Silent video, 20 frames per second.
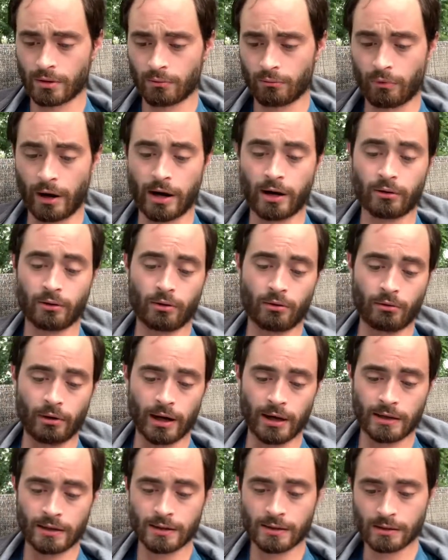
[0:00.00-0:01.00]
regular
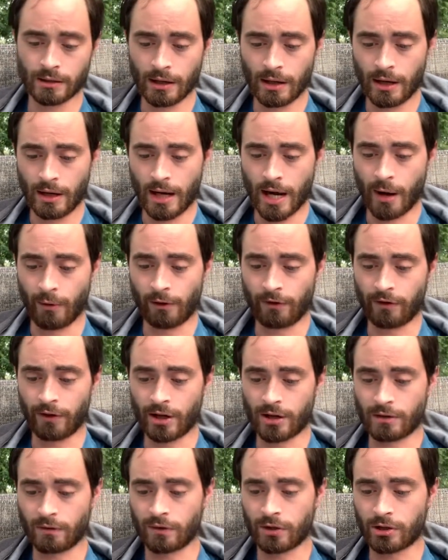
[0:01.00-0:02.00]
rakes, and we
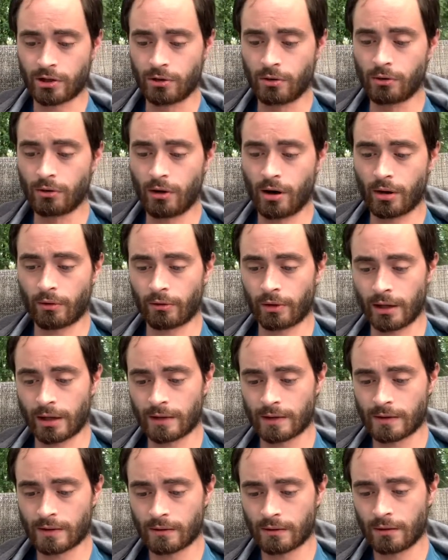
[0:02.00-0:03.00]
finish with the two long
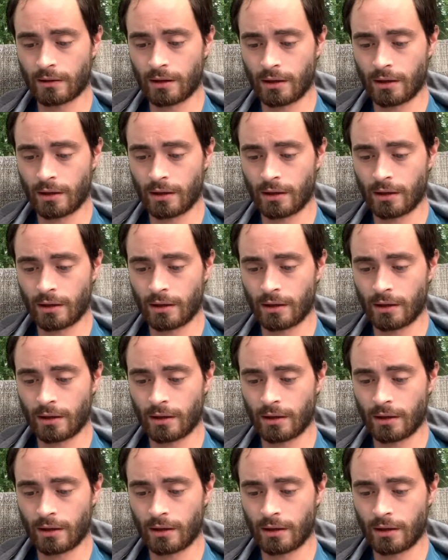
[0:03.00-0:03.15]
rakes,